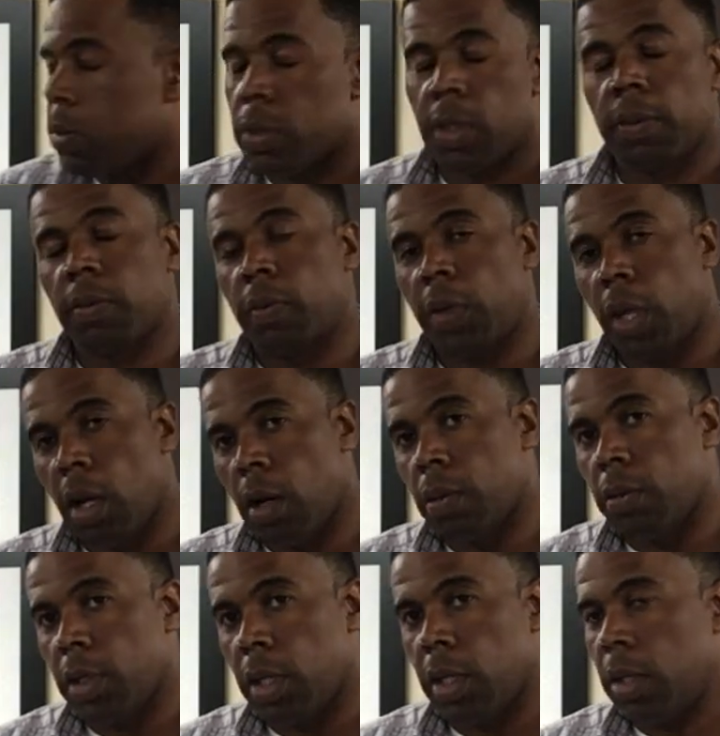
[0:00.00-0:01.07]
something we
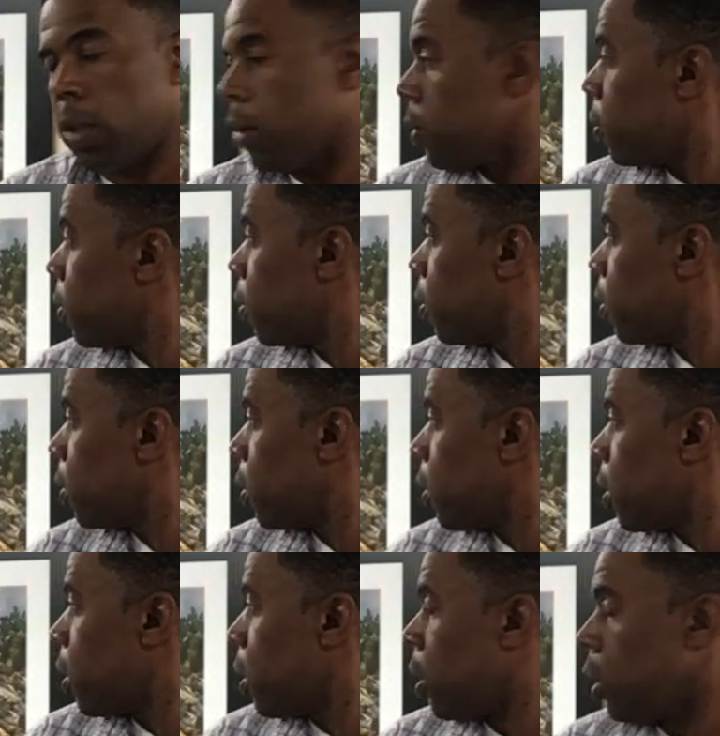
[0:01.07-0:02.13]
all need.
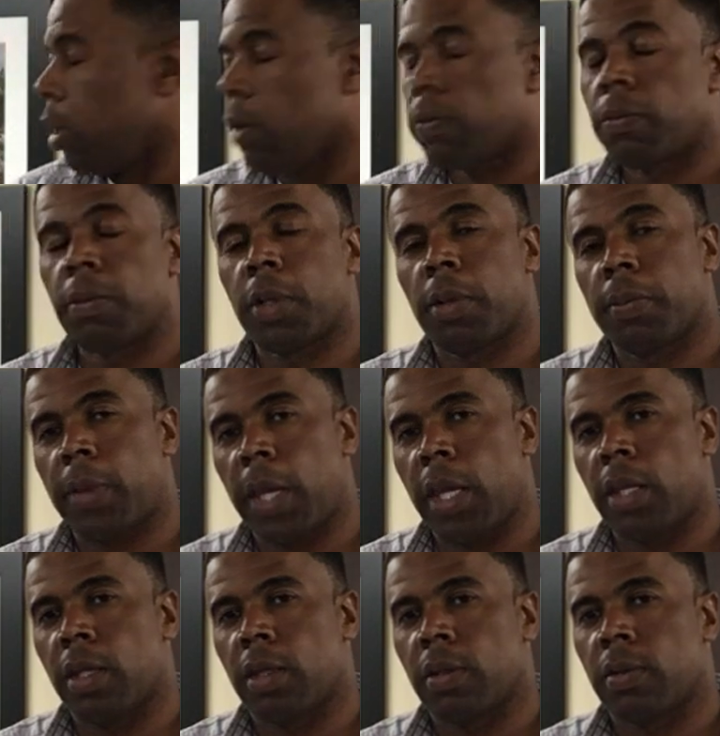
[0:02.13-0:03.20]
Hug from
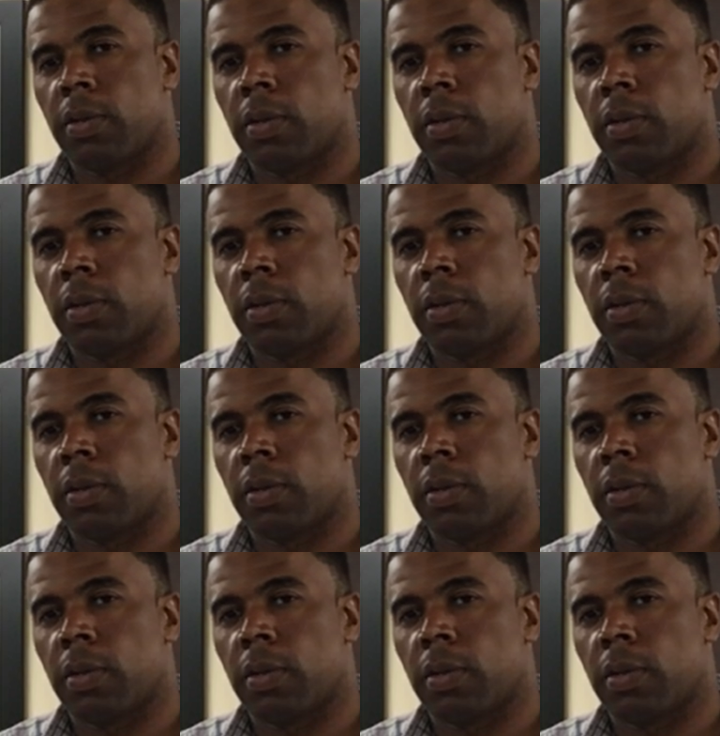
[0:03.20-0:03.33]
companions.